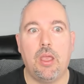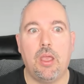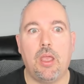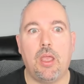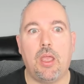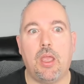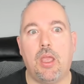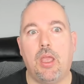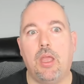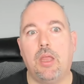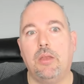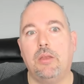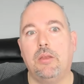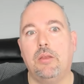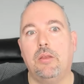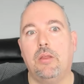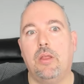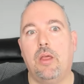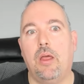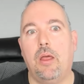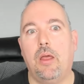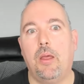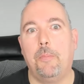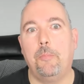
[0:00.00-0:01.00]
And
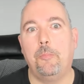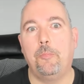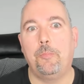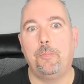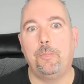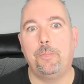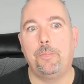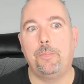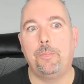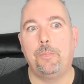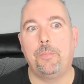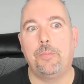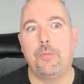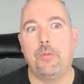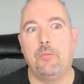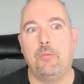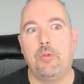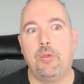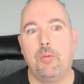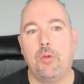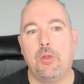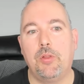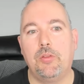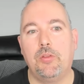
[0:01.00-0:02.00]
we
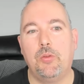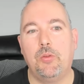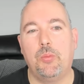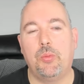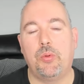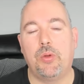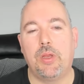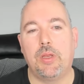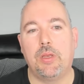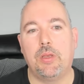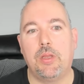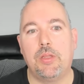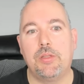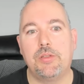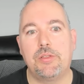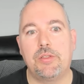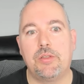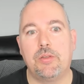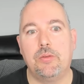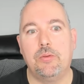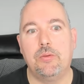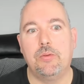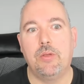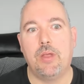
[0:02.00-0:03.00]
want to bring this
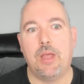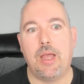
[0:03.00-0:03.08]
to